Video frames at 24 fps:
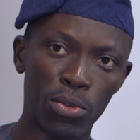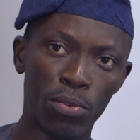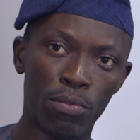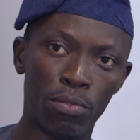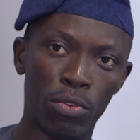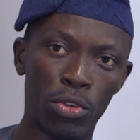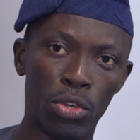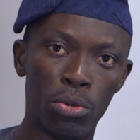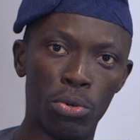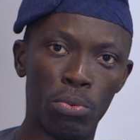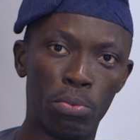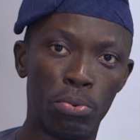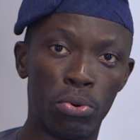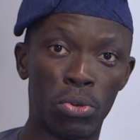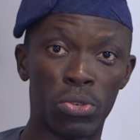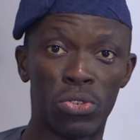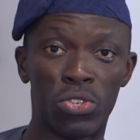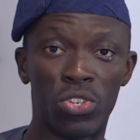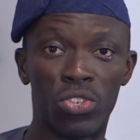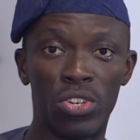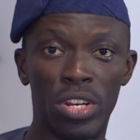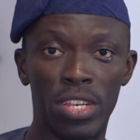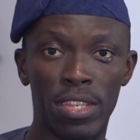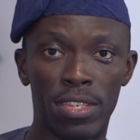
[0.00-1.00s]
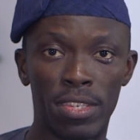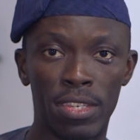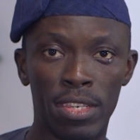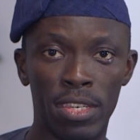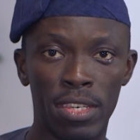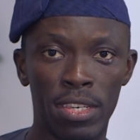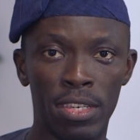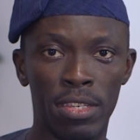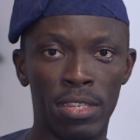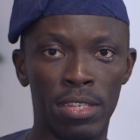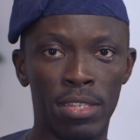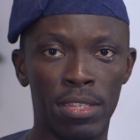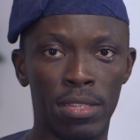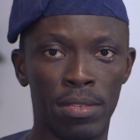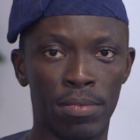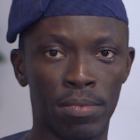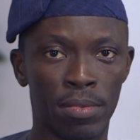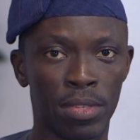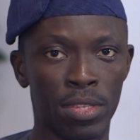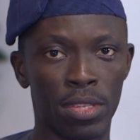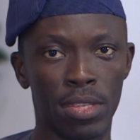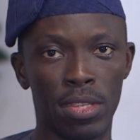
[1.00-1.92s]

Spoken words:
of you prostrating,